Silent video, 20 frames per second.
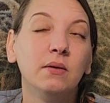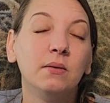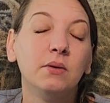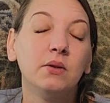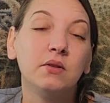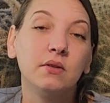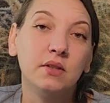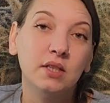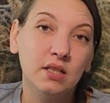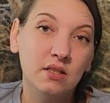
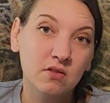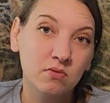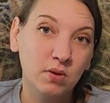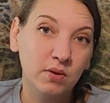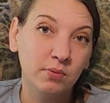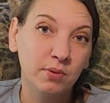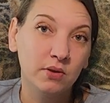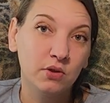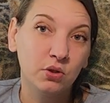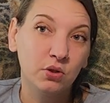since
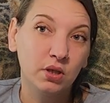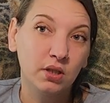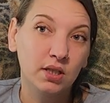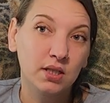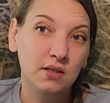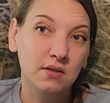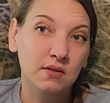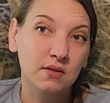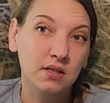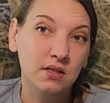we've been doing
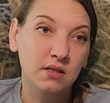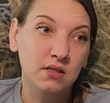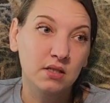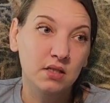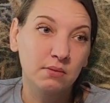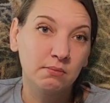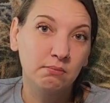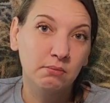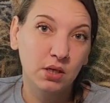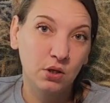this since
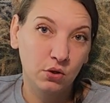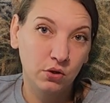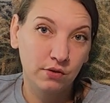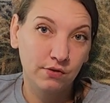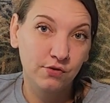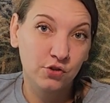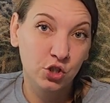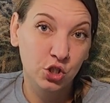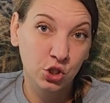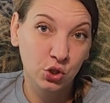the middle
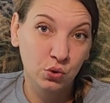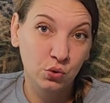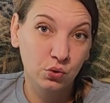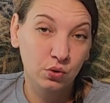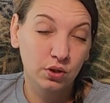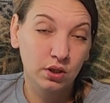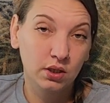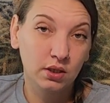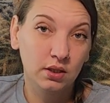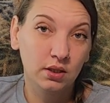of
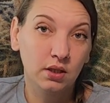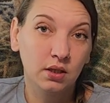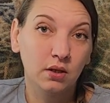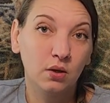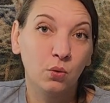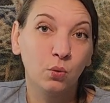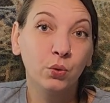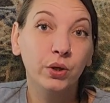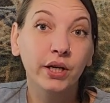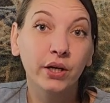June,
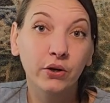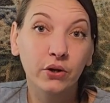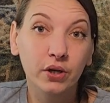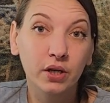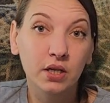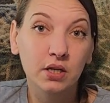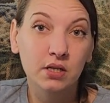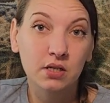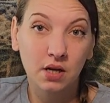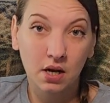we are
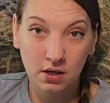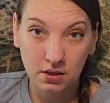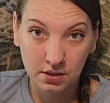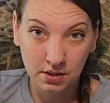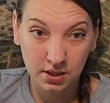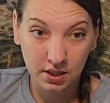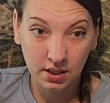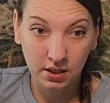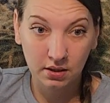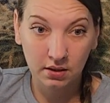
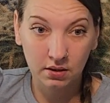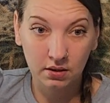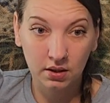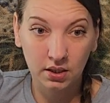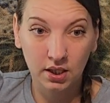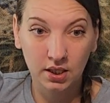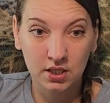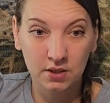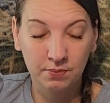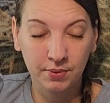exhausted.
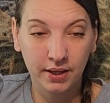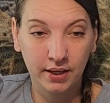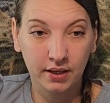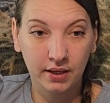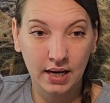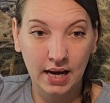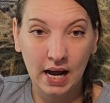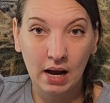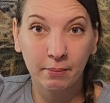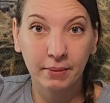It's
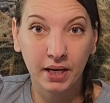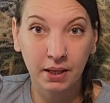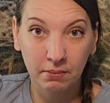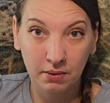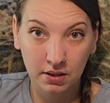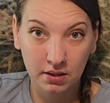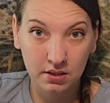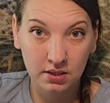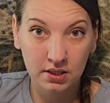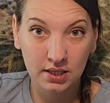been how many
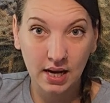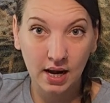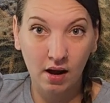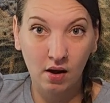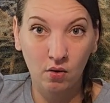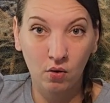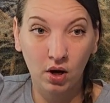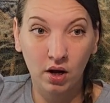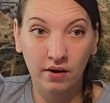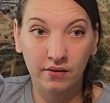months
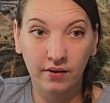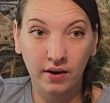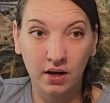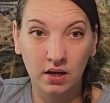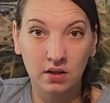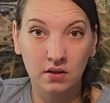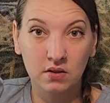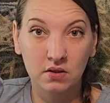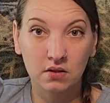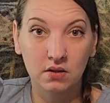now of
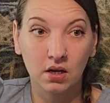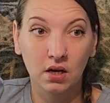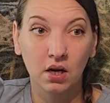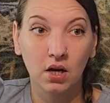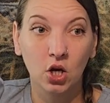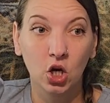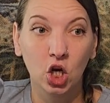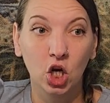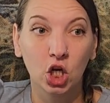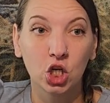us
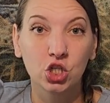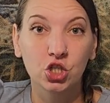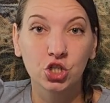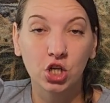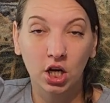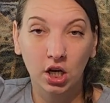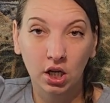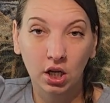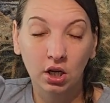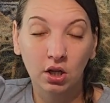
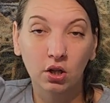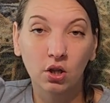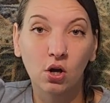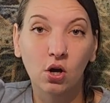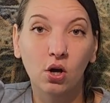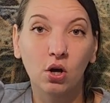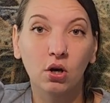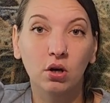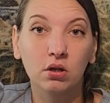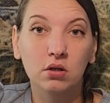chugging
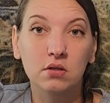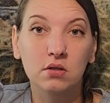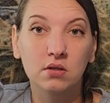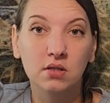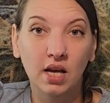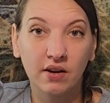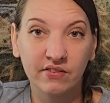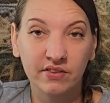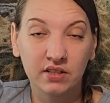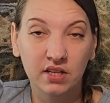along
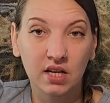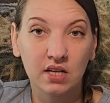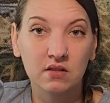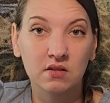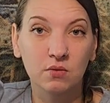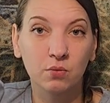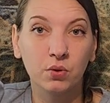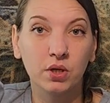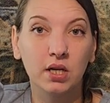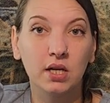7
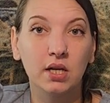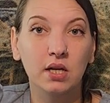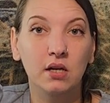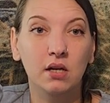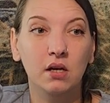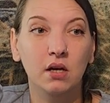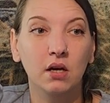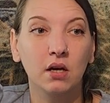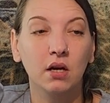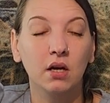days a
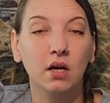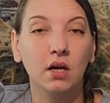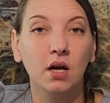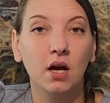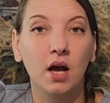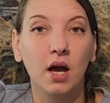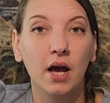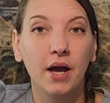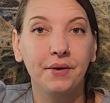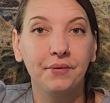week
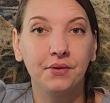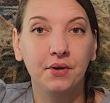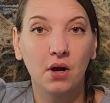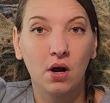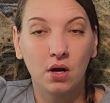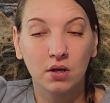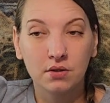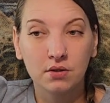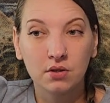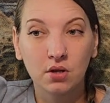and
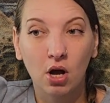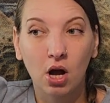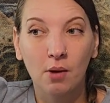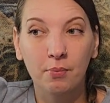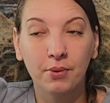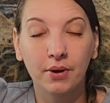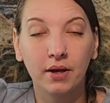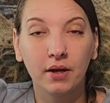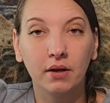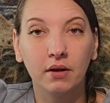not
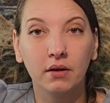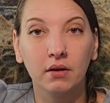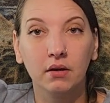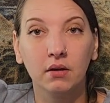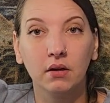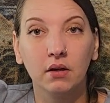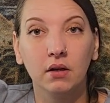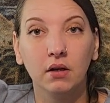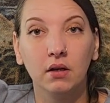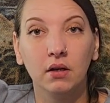stopping.
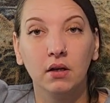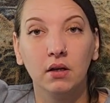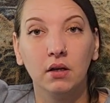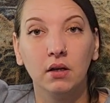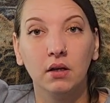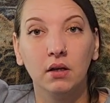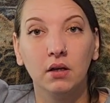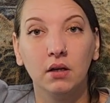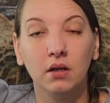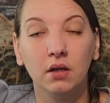
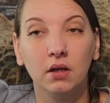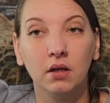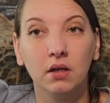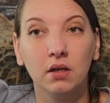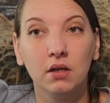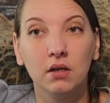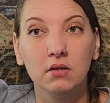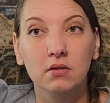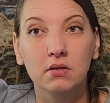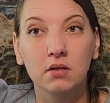
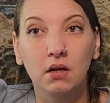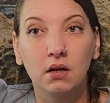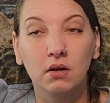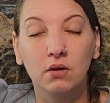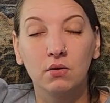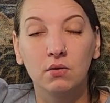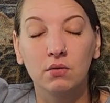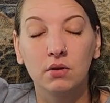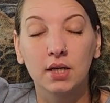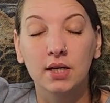
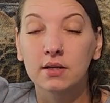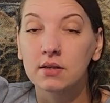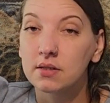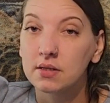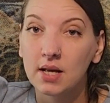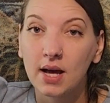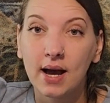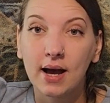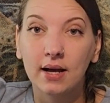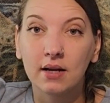So there's
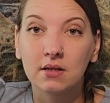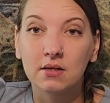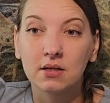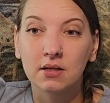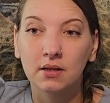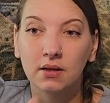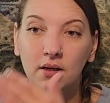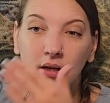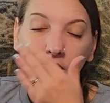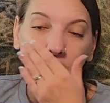that.
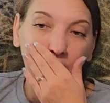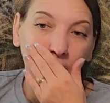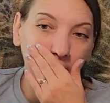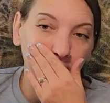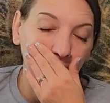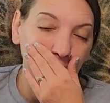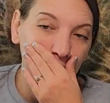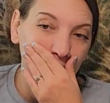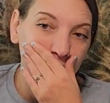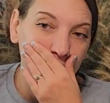
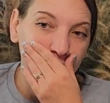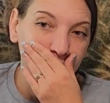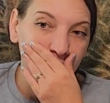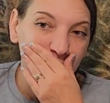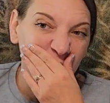My